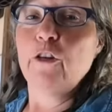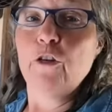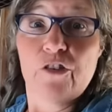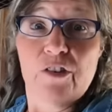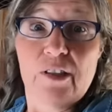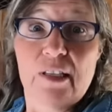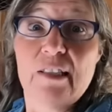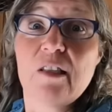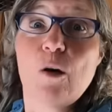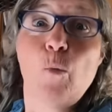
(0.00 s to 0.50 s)
you
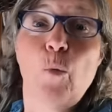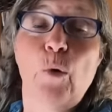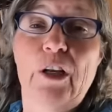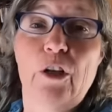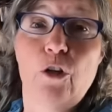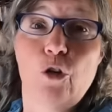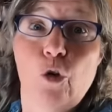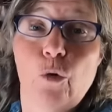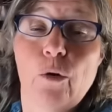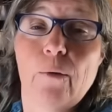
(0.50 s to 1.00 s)
see someone
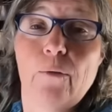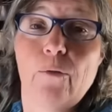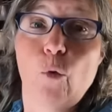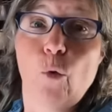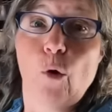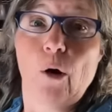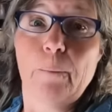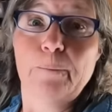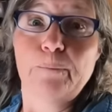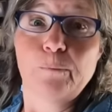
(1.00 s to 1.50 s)
in
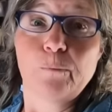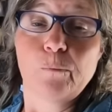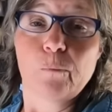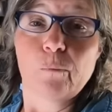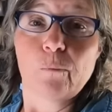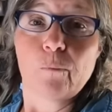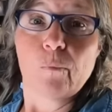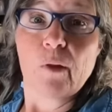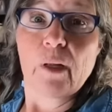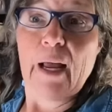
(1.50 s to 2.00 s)
uniform.
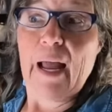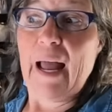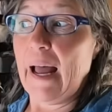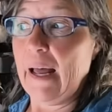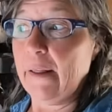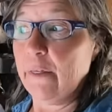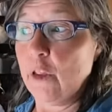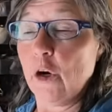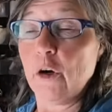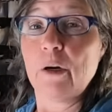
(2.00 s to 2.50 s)

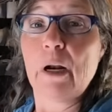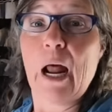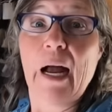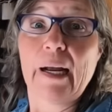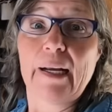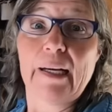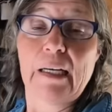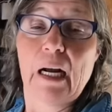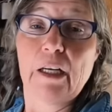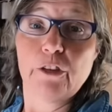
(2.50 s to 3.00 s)
And they're
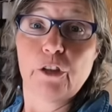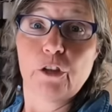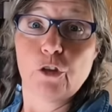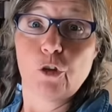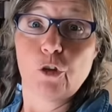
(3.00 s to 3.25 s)
knocking on your